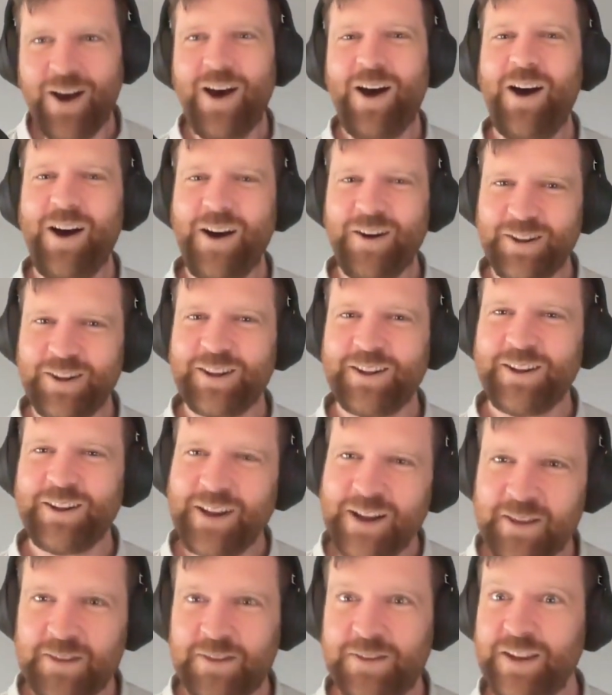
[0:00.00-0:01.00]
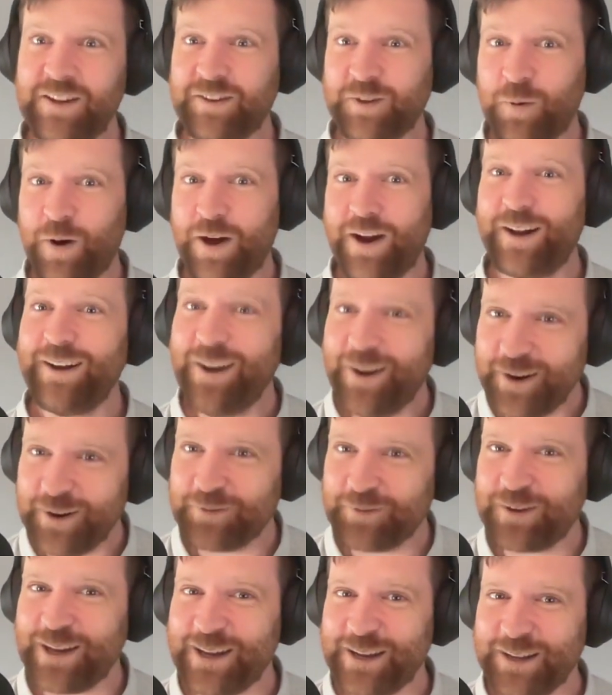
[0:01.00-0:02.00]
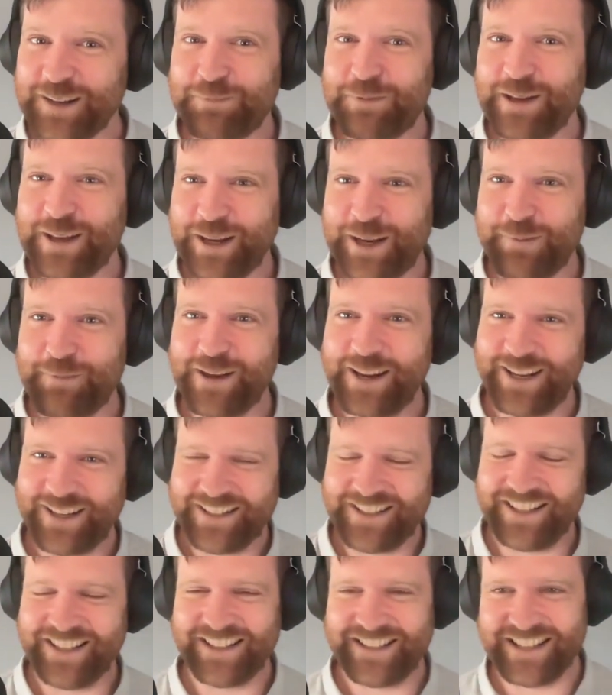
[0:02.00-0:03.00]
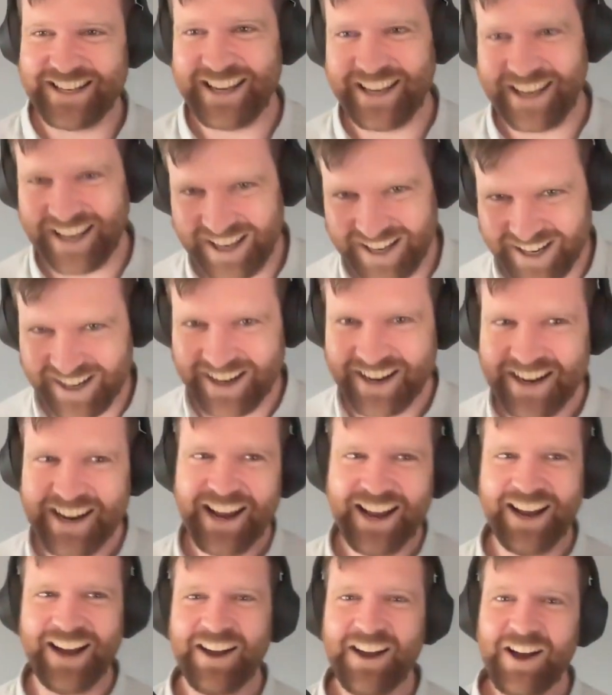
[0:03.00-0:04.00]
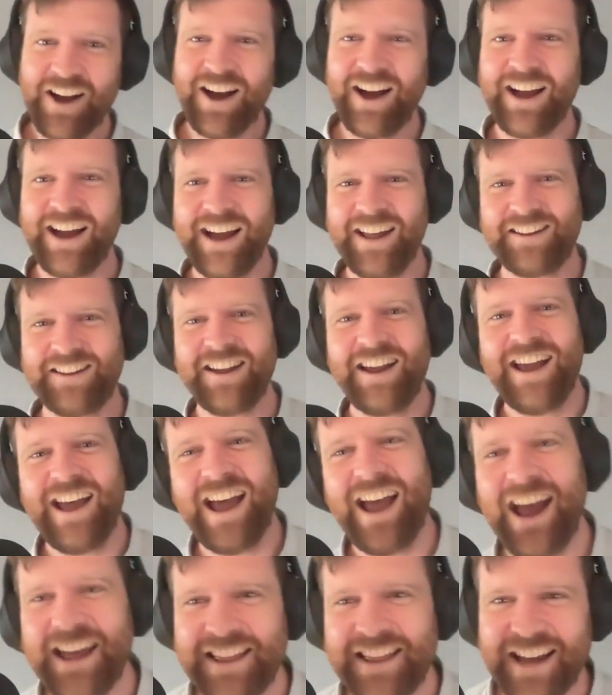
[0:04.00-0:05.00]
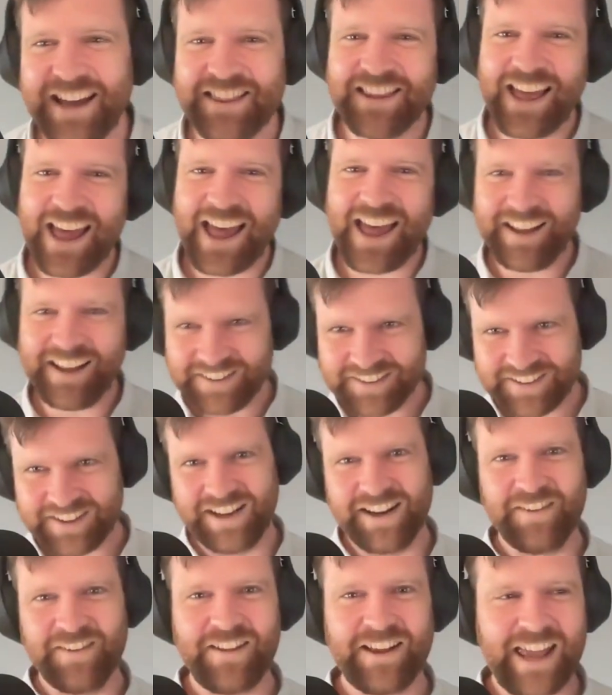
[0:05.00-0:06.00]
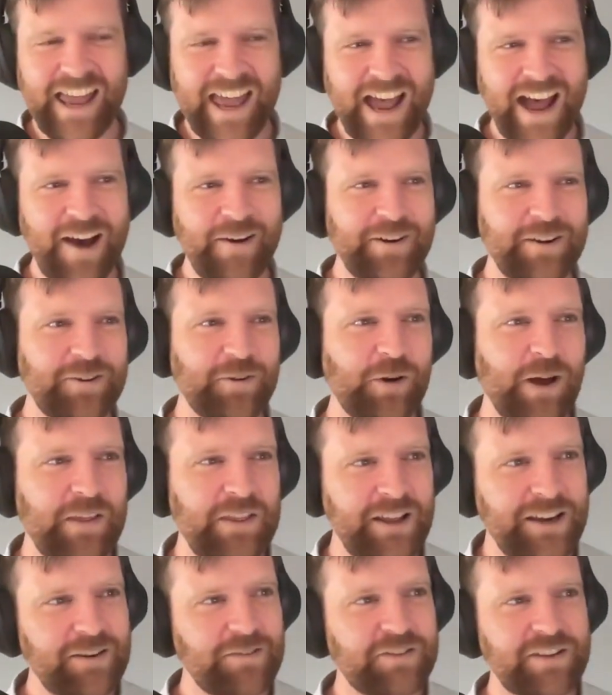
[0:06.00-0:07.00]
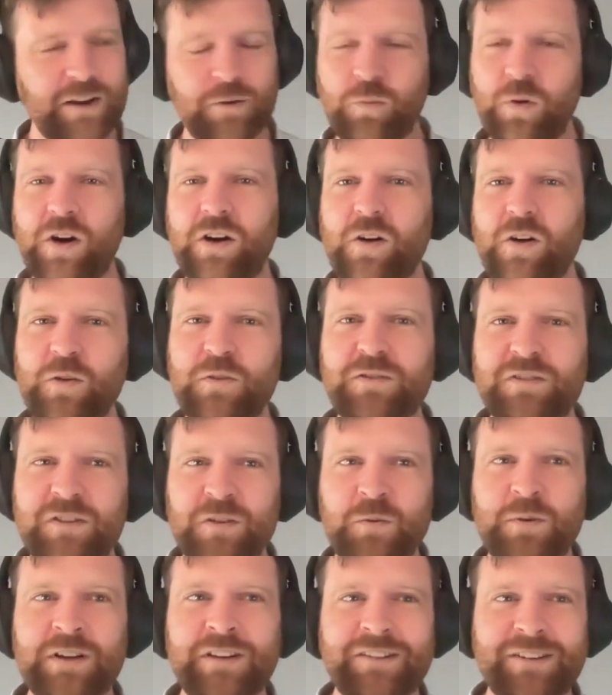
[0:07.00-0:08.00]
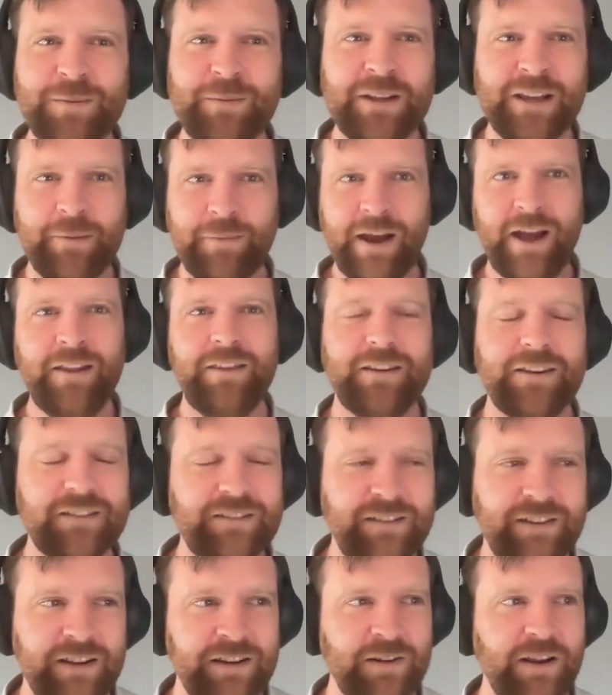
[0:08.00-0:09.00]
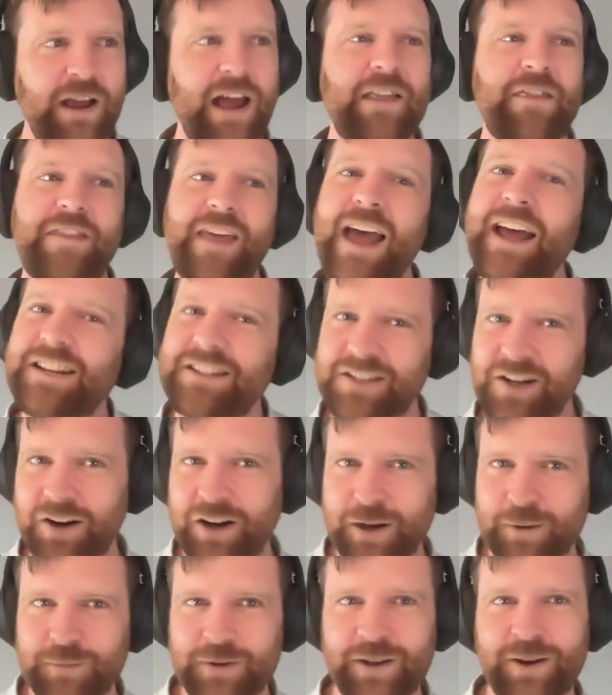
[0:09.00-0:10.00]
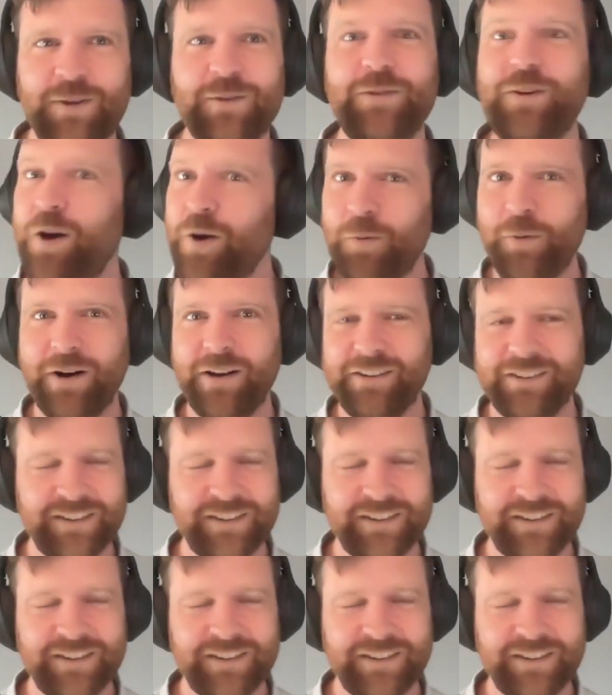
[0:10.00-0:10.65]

Oh, there's quite a lot of keys being committed in here. And that is kind of like how it all, and then it was like, who's doing something about this? And then at that time, no one.